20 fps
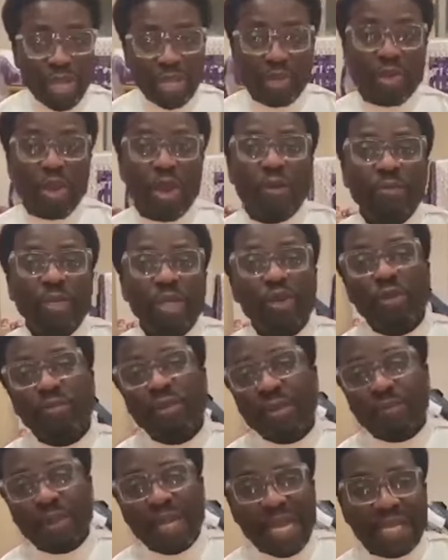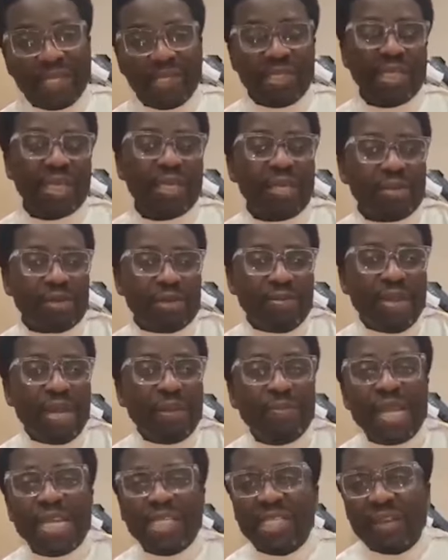When you come, you'll be blessed. Remain
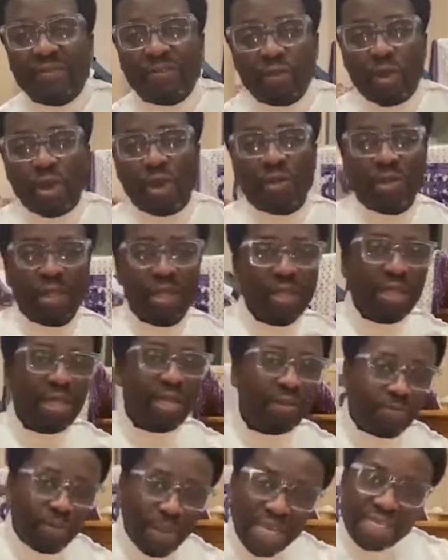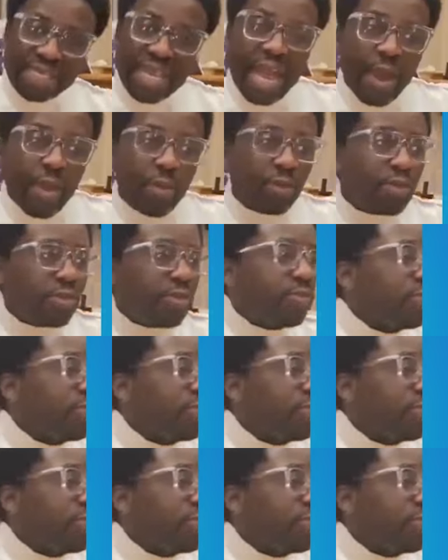blessed, everyone. Peace out.